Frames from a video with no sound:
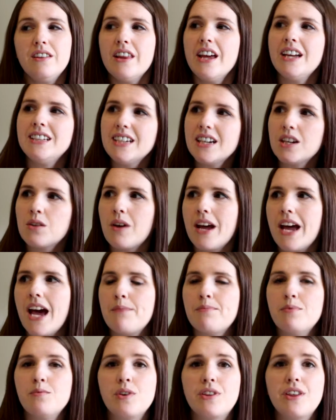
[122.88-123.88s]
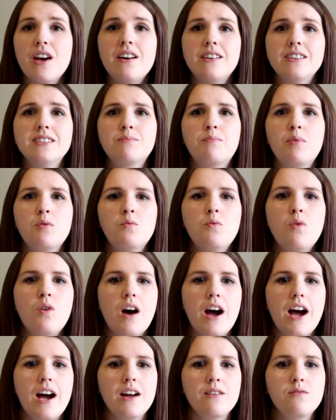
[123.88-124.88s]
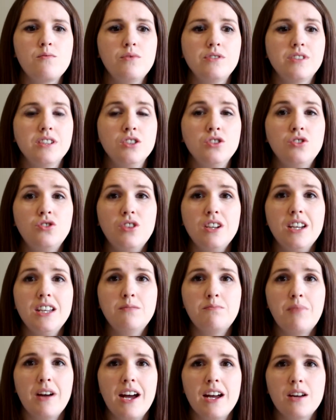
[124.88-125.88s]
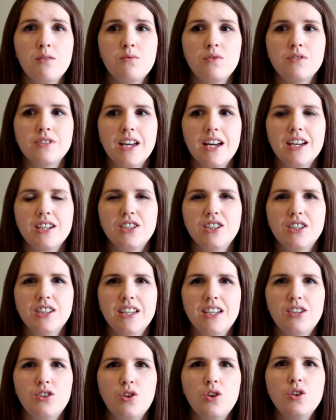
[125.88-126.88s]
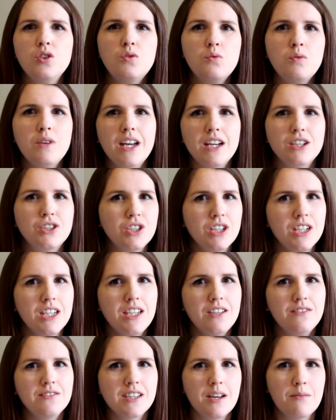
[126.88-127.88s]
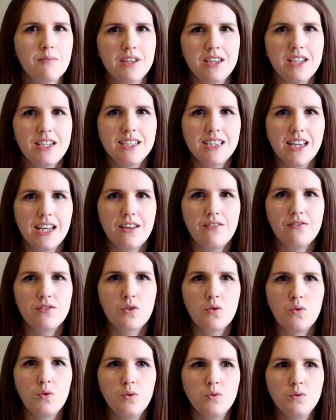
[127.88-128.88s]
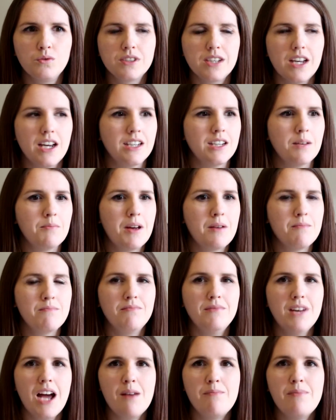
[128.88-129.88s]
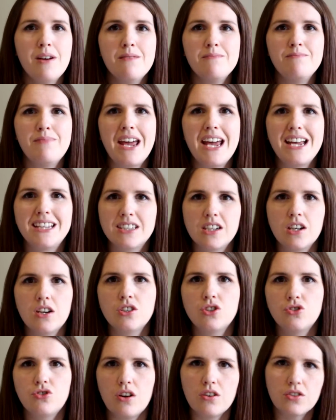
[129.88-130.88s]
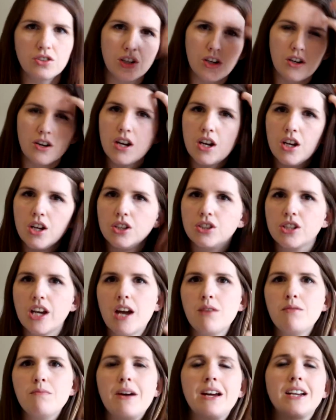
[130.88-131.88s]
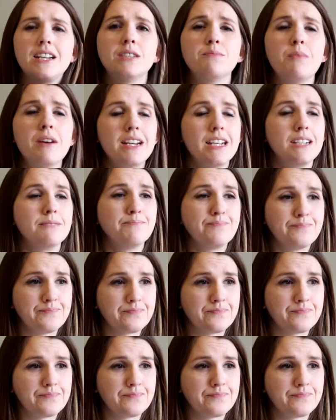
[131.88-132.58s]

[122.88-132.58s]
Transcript: that didn't quite happen with us, but what I was intrigued by was actually, could we achieve some of these life goals and a bit better structure to how we manage money?